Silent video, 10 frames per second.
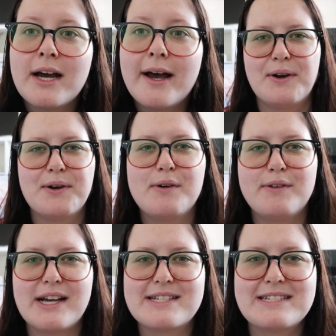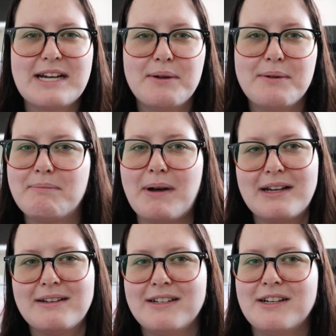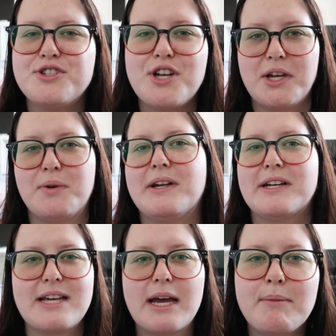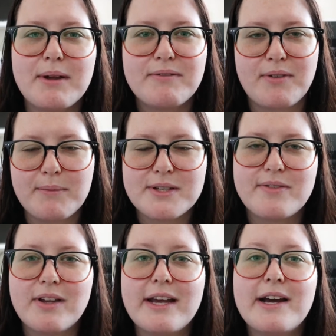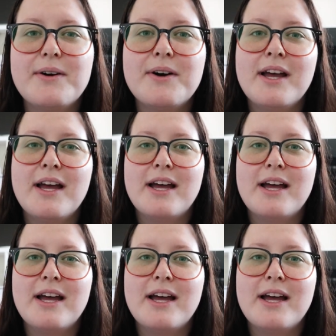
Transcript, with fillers: I don't know if you guys can tell like my genuine excitement from this video